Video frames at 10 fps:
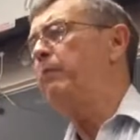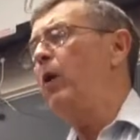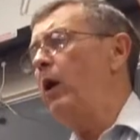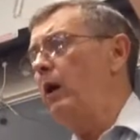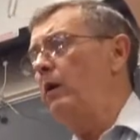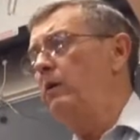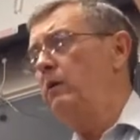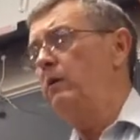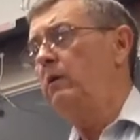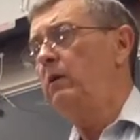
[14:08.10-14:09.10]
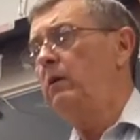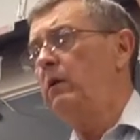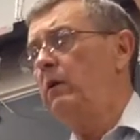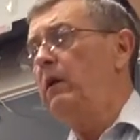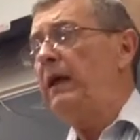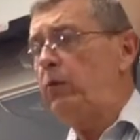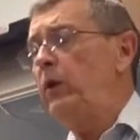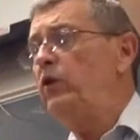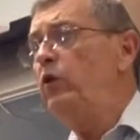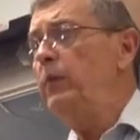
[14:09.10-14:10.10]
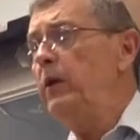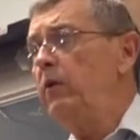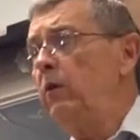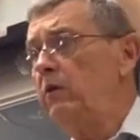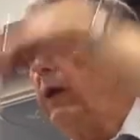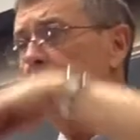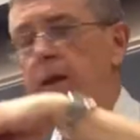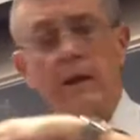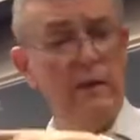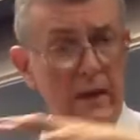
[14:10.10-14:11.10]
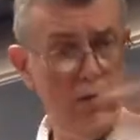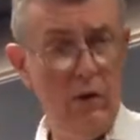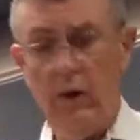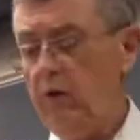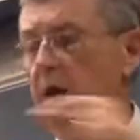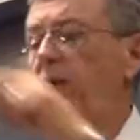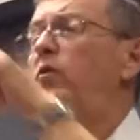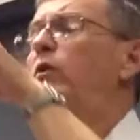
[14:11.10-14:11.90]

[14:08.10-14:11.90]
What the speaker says: mark. That's what 2 mils looks like. Take your other test